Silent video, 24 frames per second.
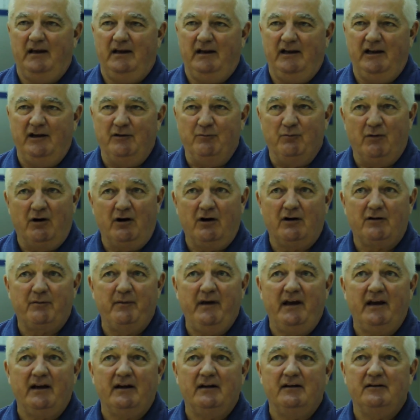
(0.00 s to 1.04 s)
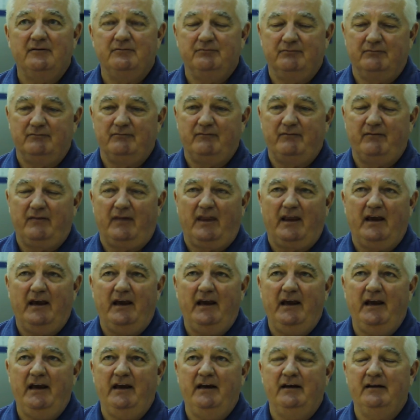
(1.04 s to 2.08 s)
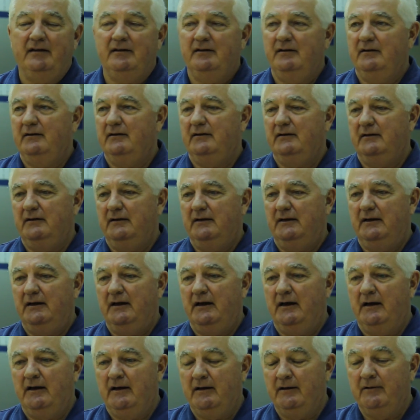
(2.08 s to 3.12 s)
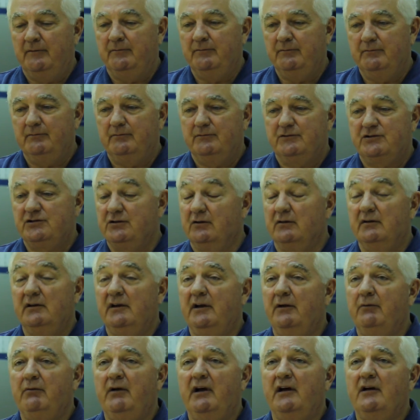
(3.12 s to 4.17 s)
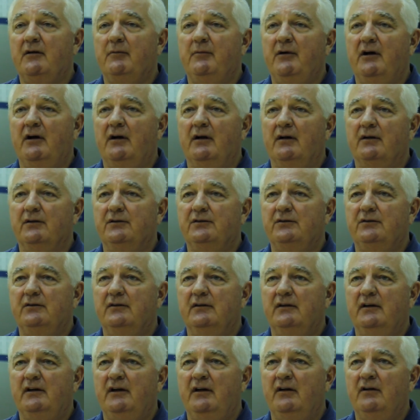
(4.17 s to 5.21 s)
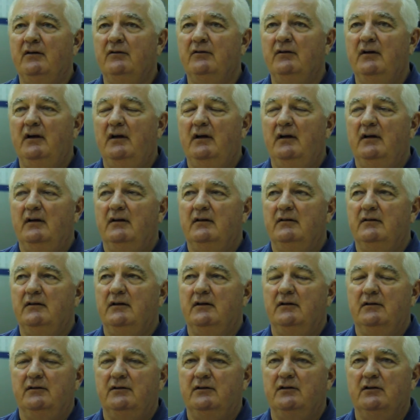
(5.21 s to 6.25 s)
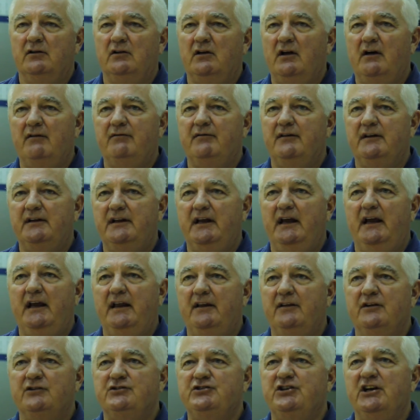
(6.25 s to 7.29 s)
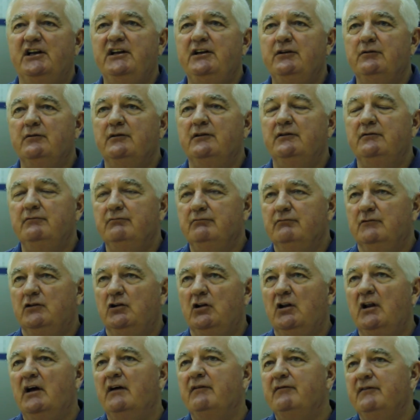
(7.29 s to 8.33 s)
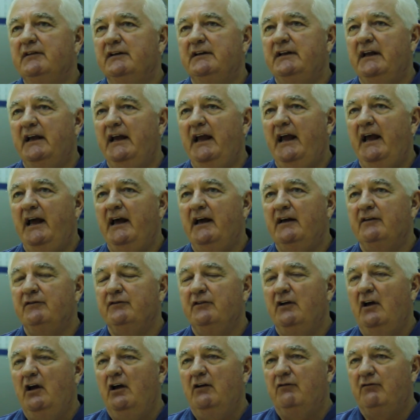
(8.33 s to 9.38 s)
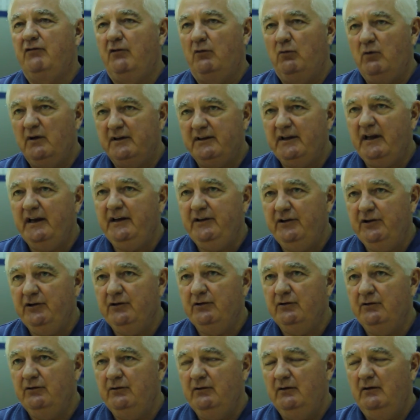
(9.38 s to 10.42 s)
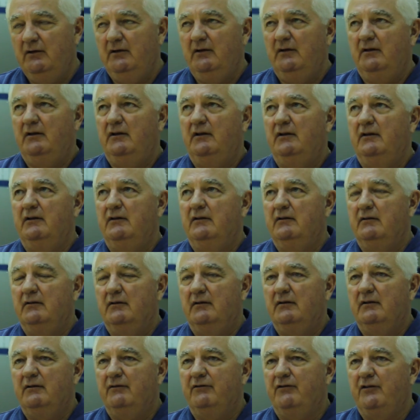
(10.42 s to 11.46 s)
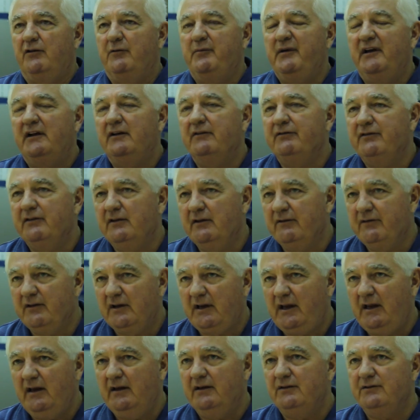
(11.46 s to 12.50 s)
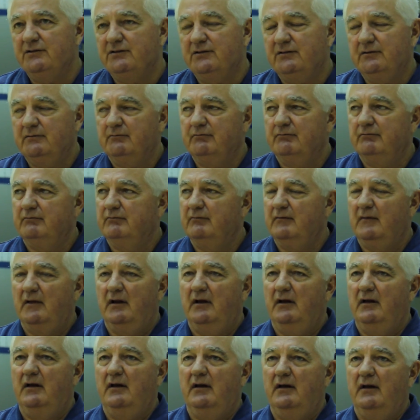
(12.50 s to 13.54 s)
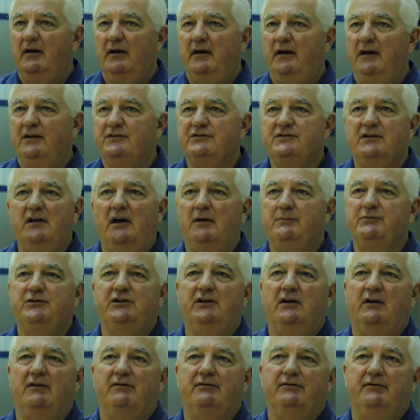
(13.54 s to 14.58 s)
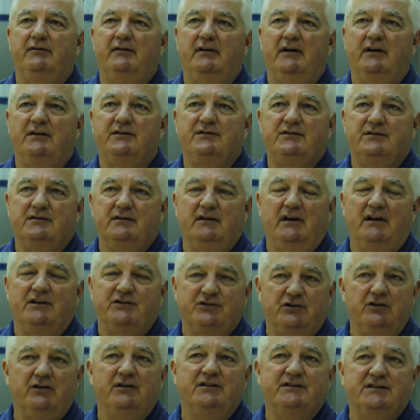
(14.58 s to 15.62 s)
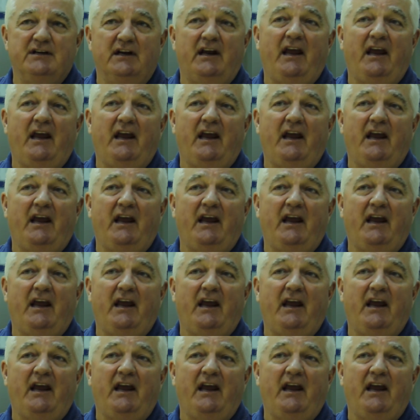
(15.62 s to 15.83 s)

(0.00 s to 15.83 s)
in Mark Maga, and um, certainly in Ray Cabardas, you know the, the love that they have, the genuine love that they have for what they do for the benefit of the kids, it's top shelf. It's as good as it